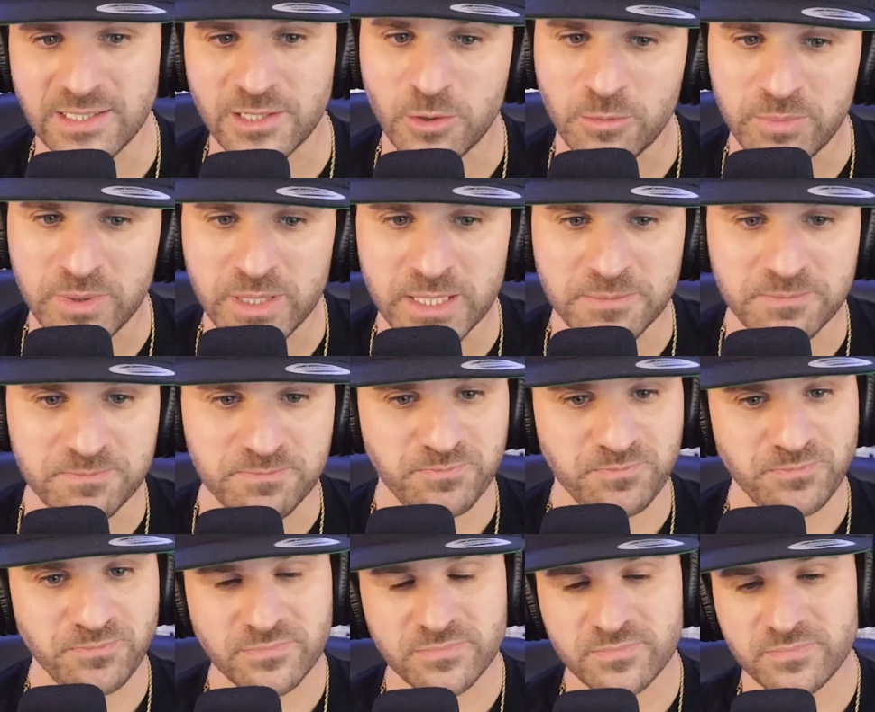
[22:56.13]
a little bit.
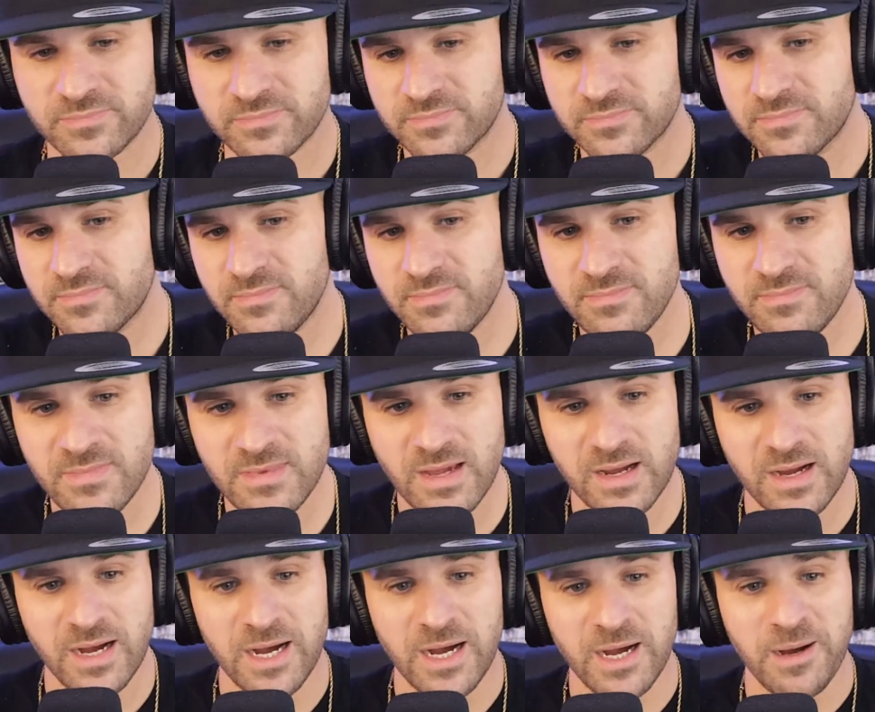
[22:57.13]

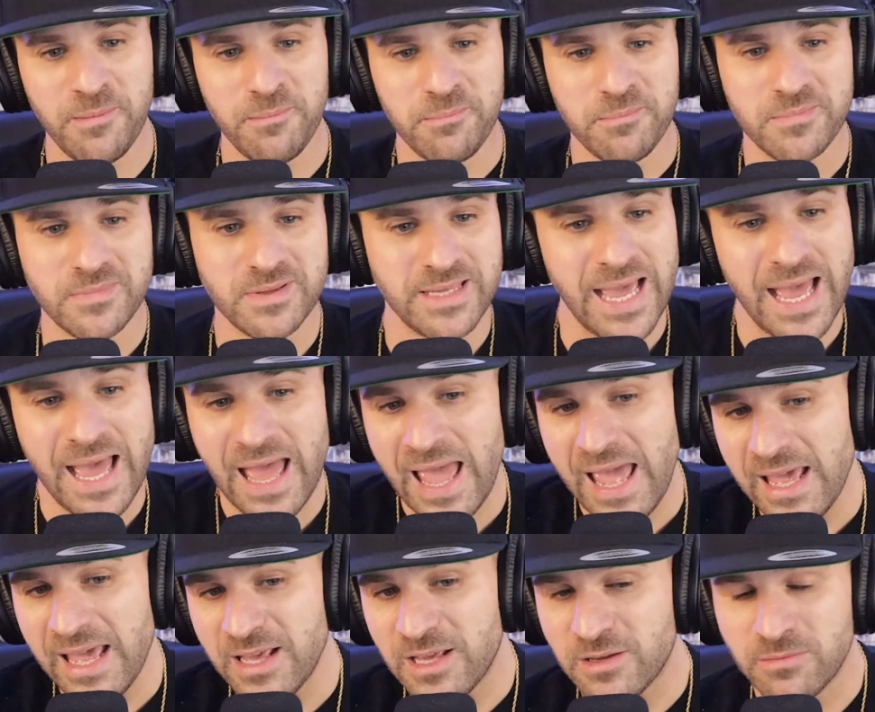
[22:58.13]

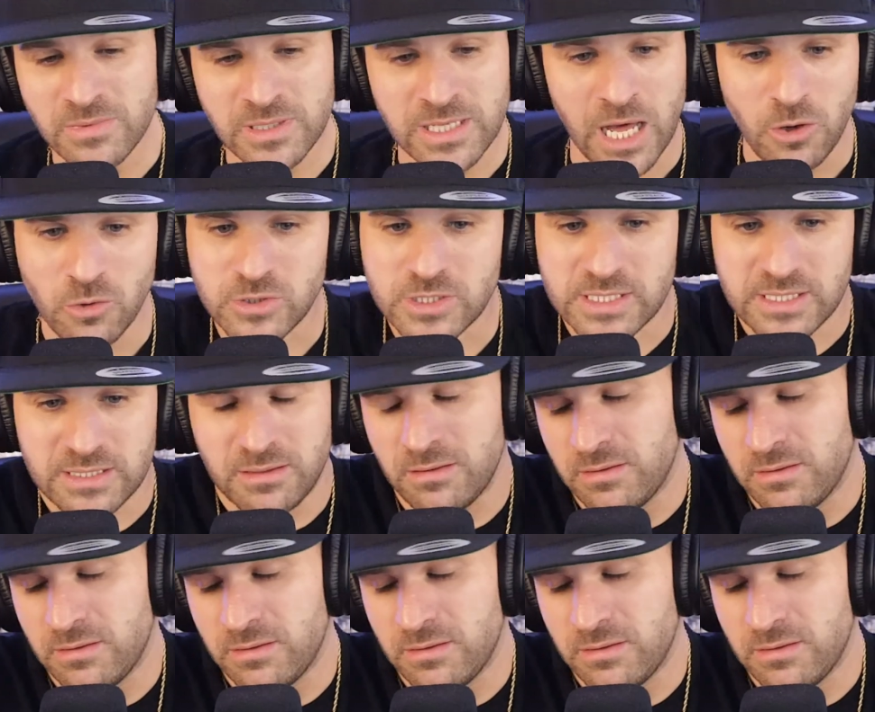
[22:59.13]
Hey, Los,